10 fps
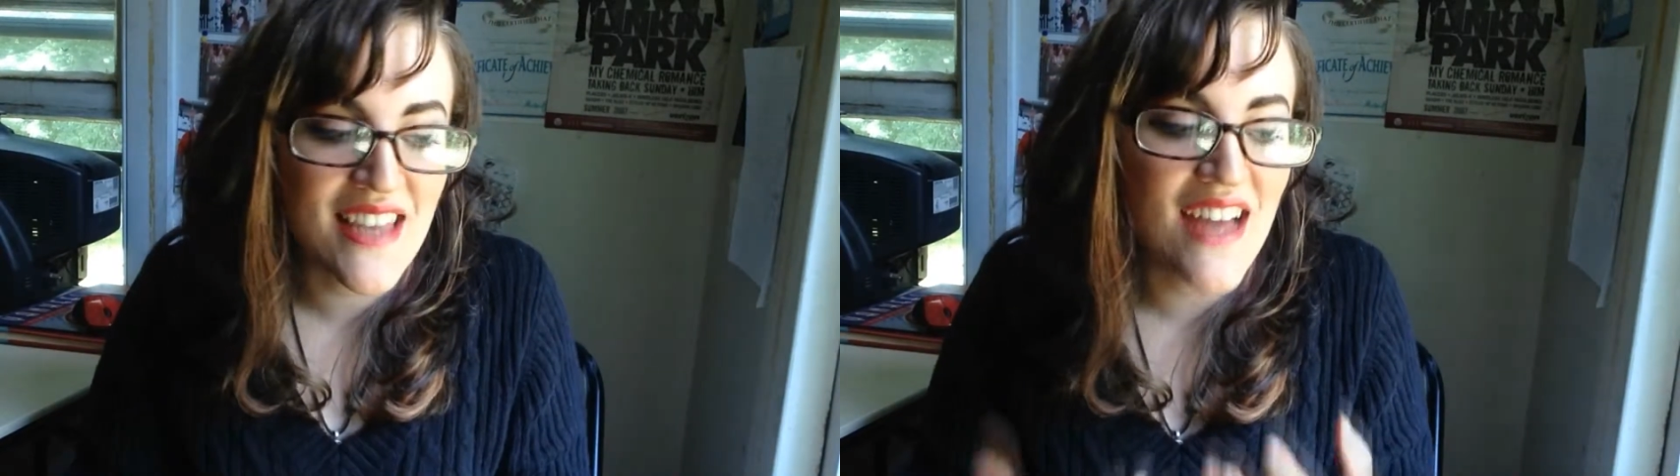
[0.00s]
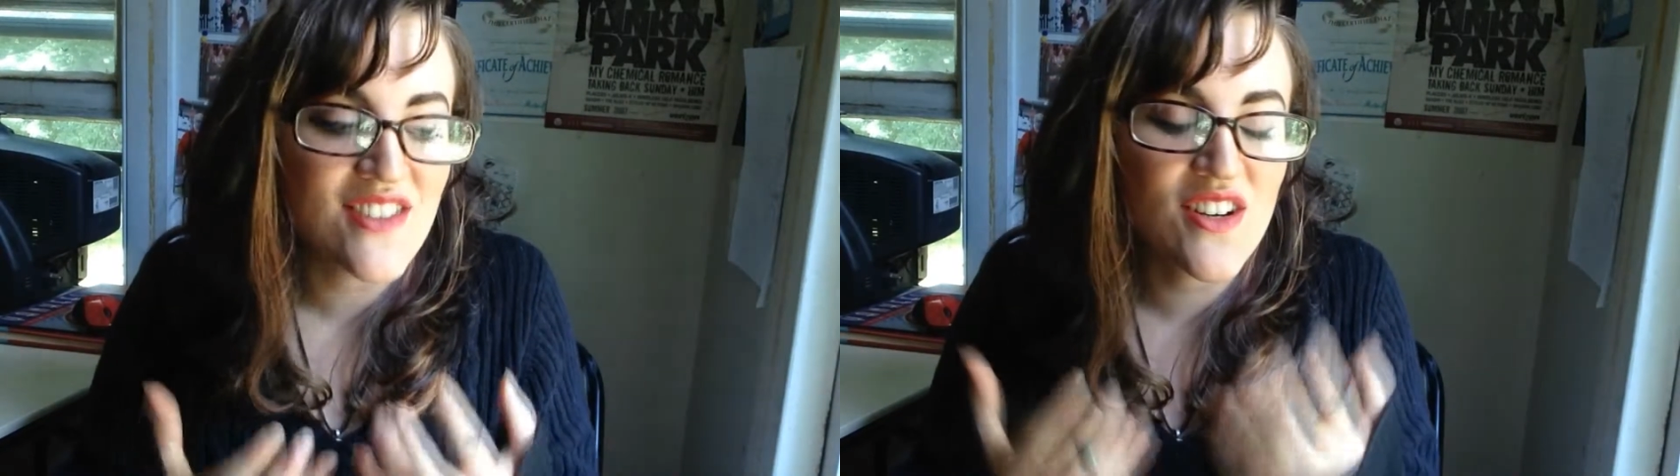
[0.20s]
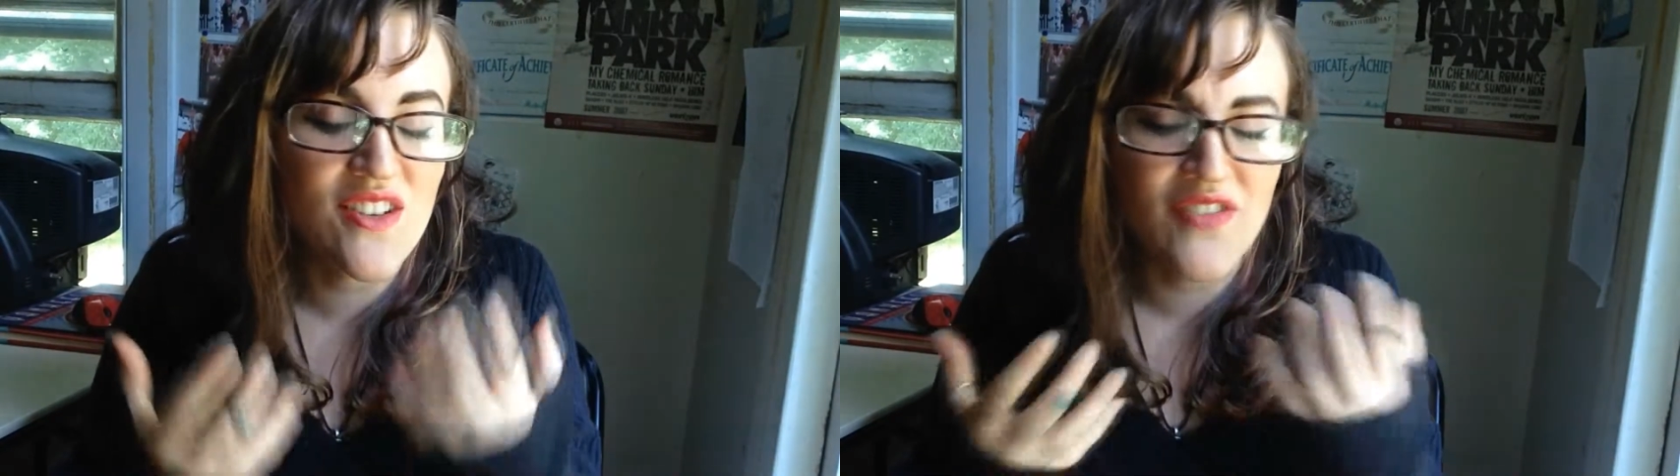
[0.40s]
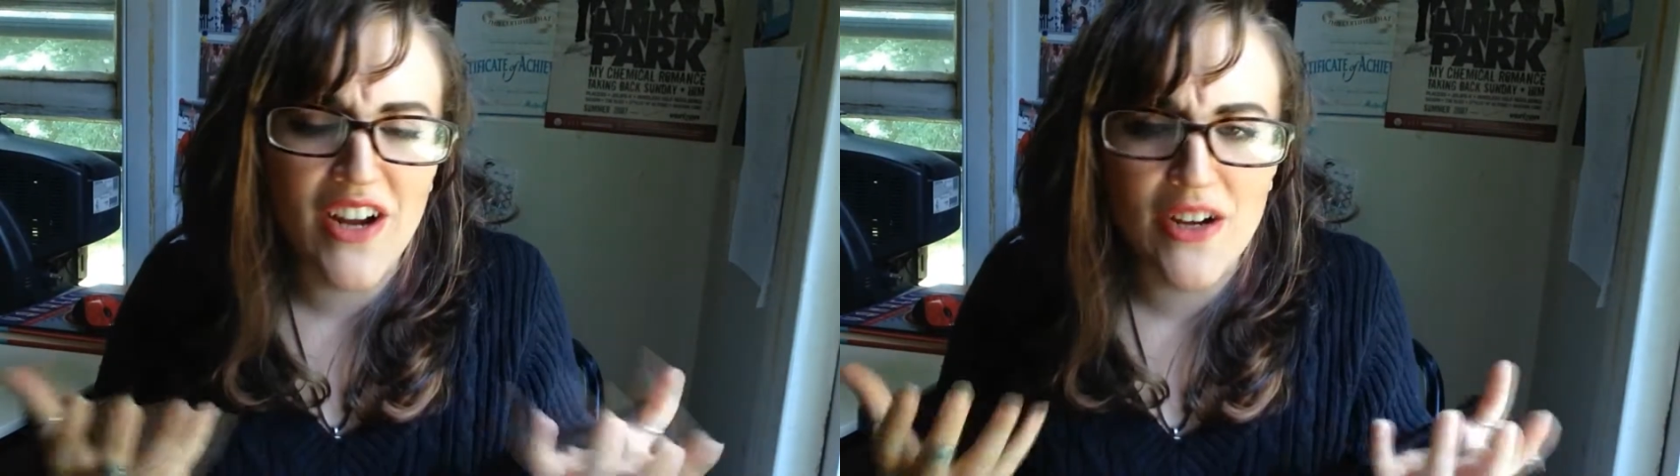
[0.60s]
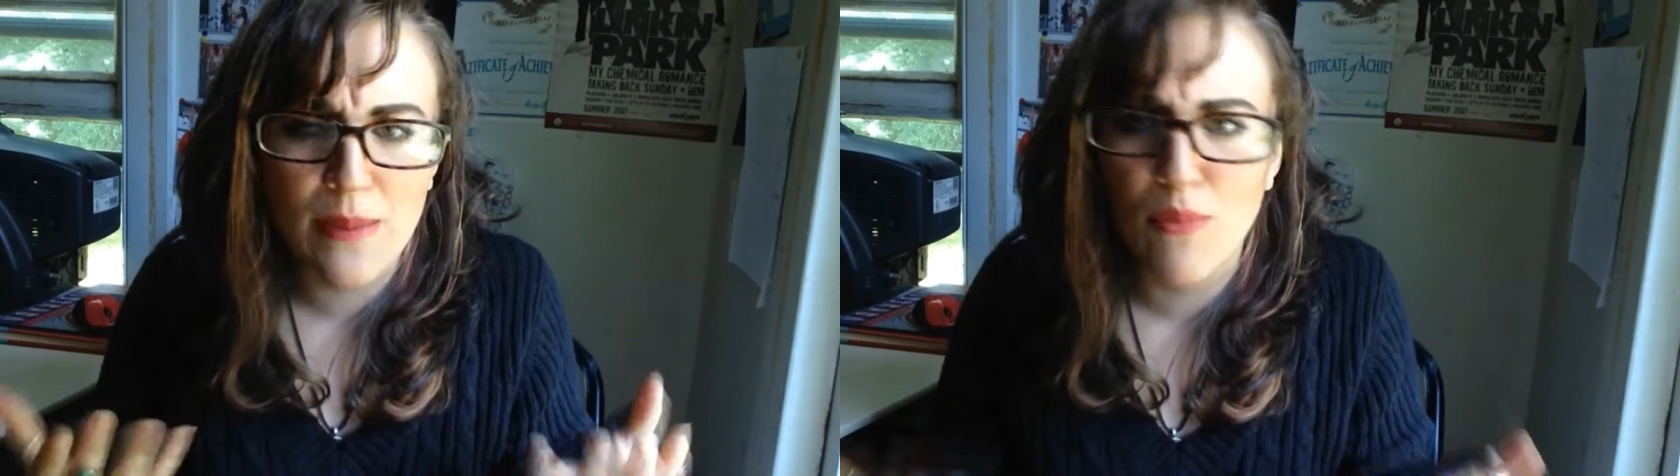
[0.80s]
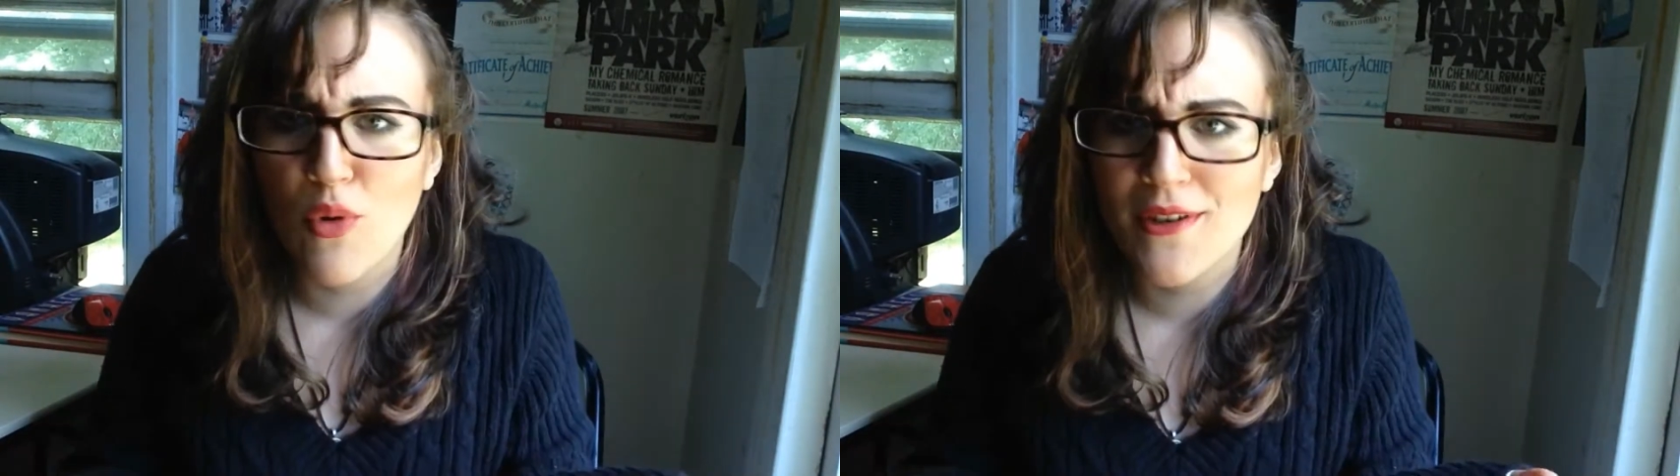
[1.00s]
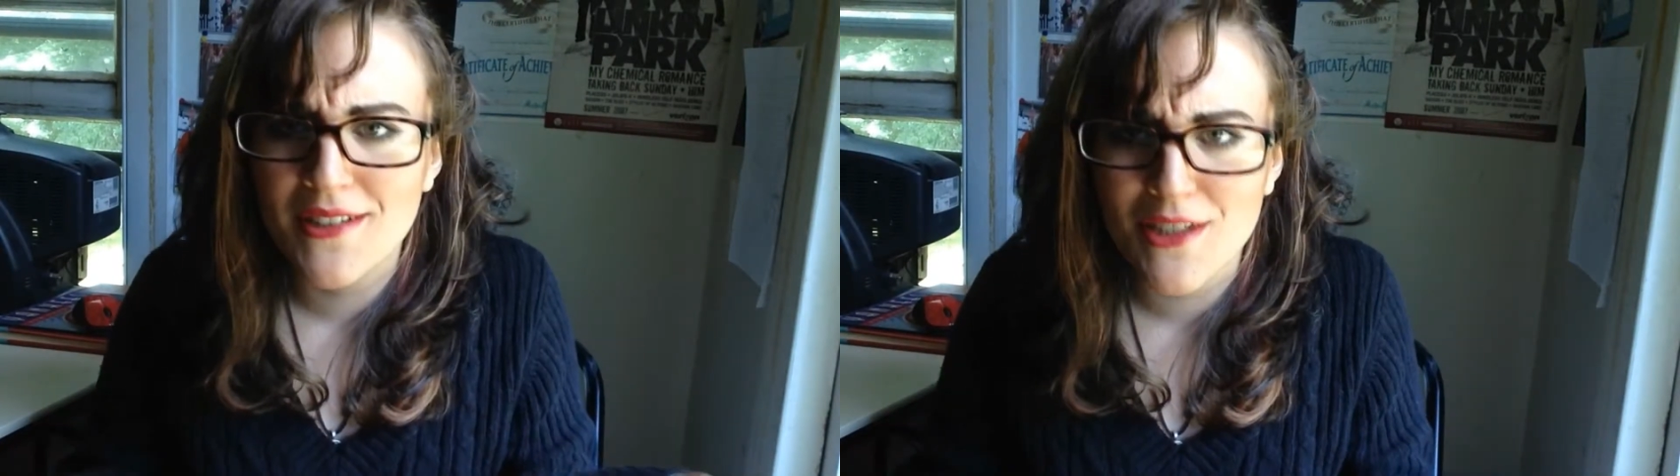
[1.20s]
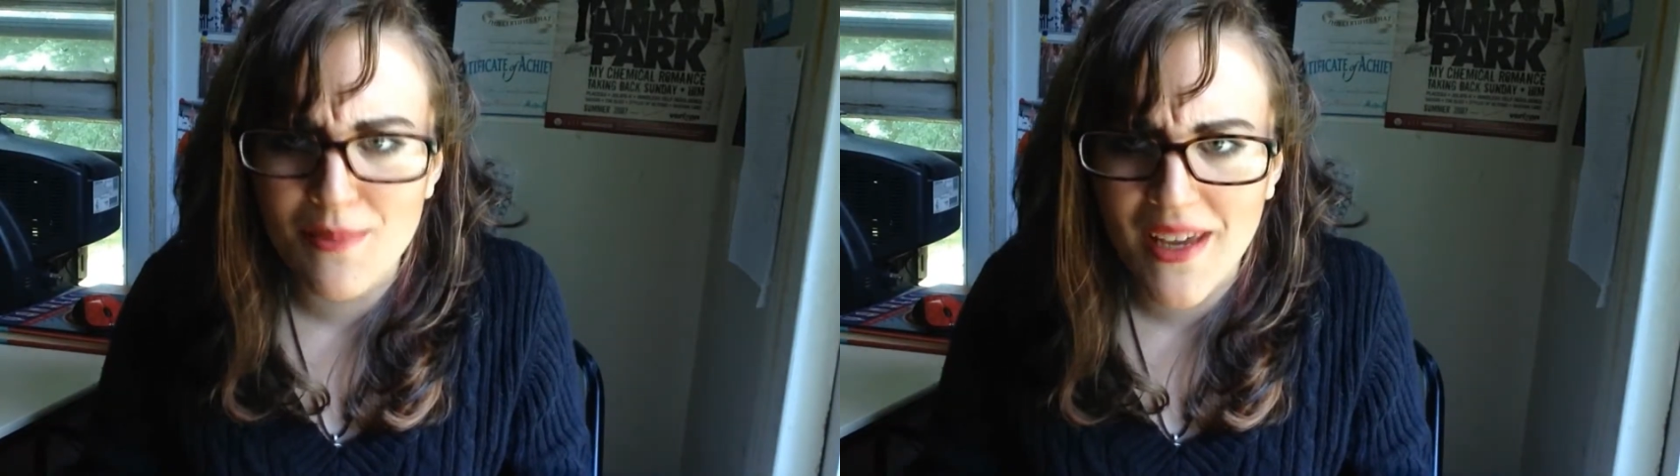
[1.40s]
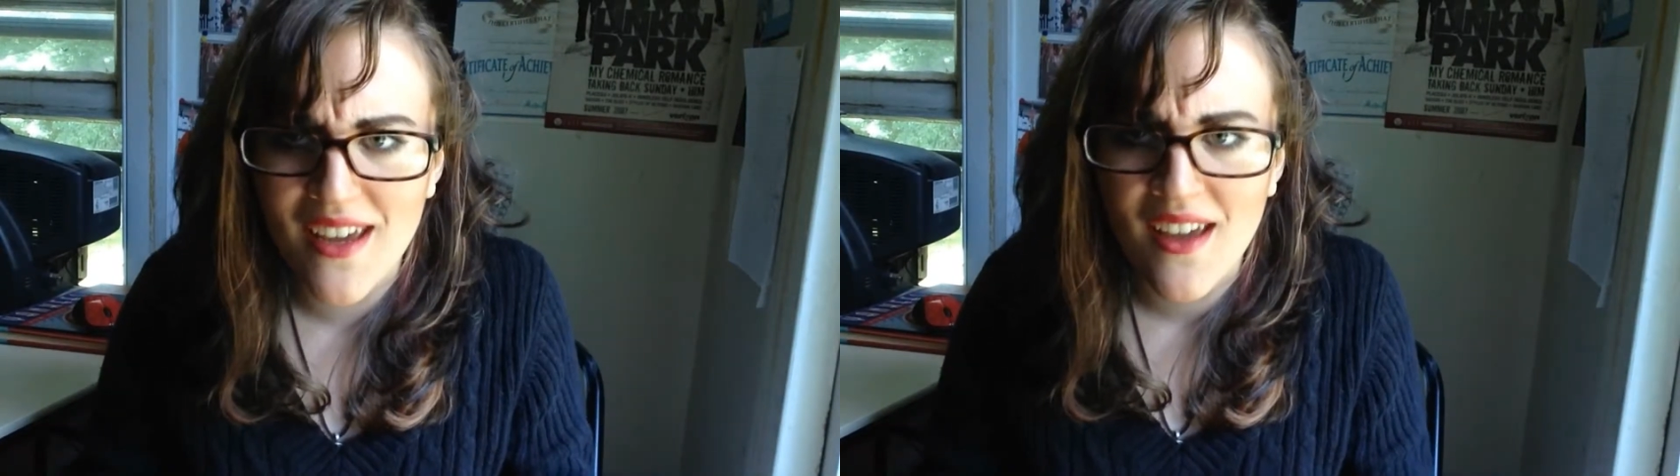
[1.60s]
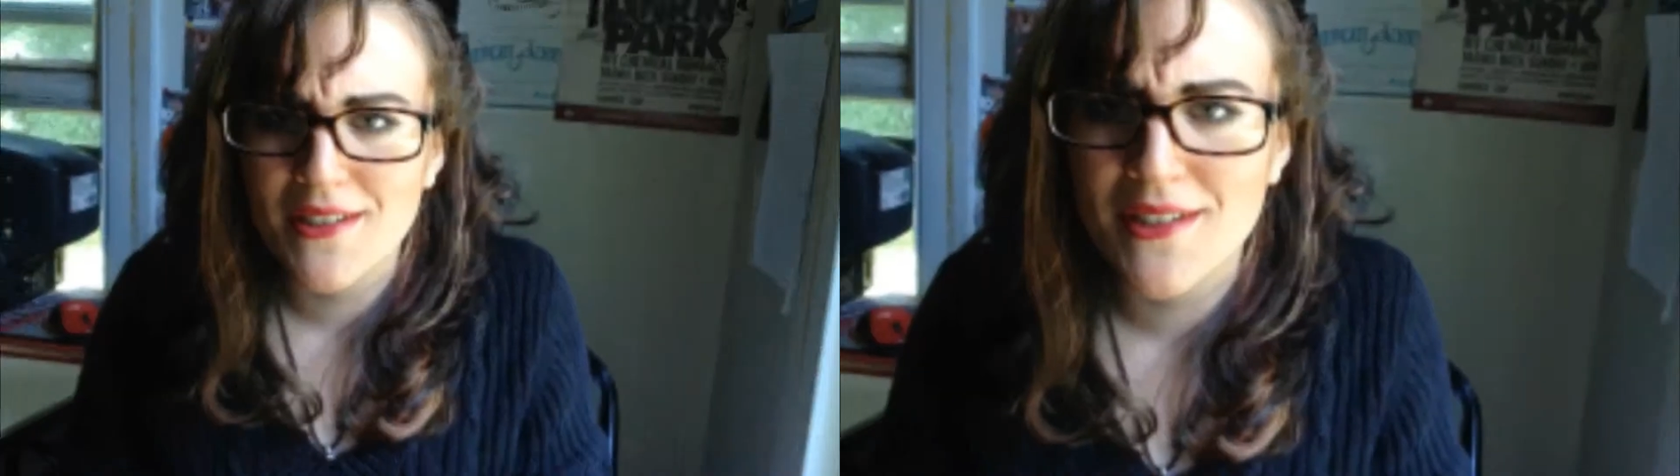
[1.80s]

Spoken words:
Cats are very important to me.